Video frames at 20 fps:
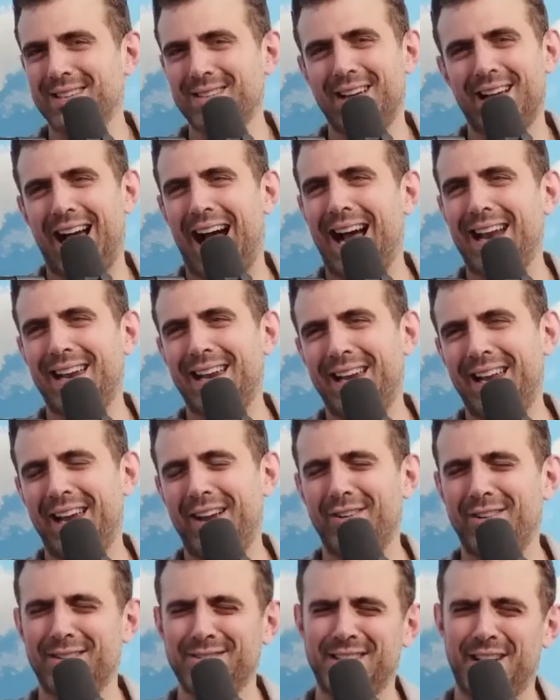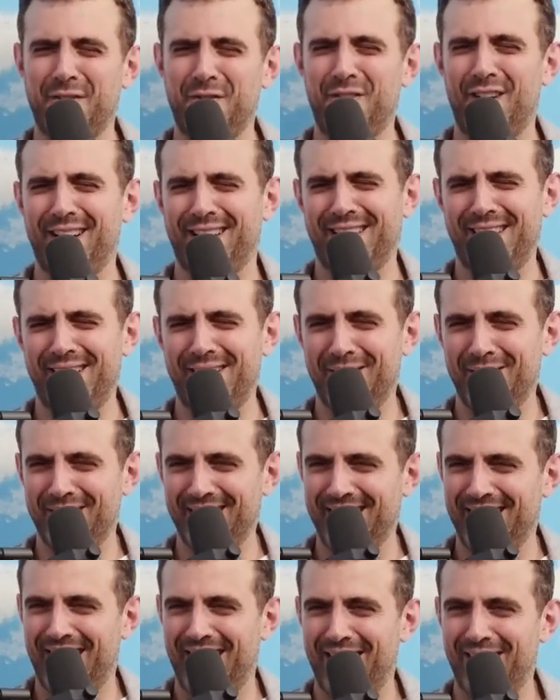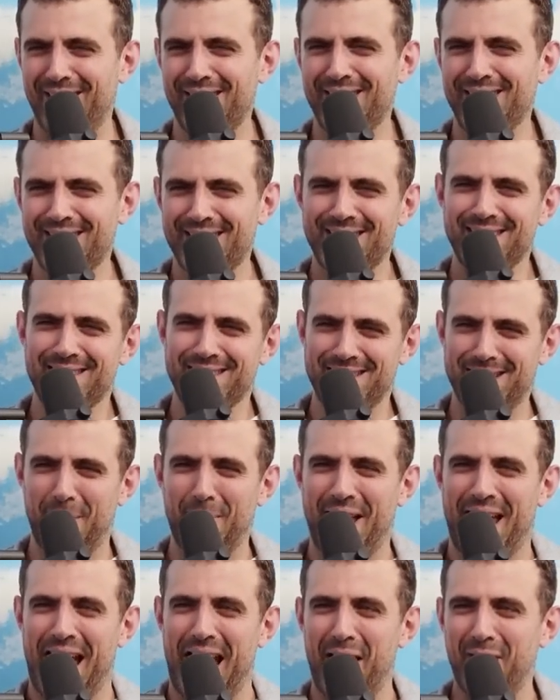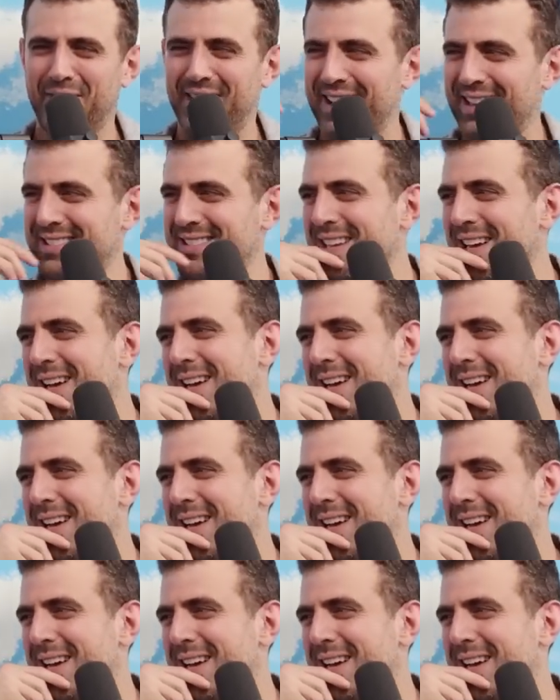is like, I didn't hear it. I was like, fuck you, you know? Let me have this.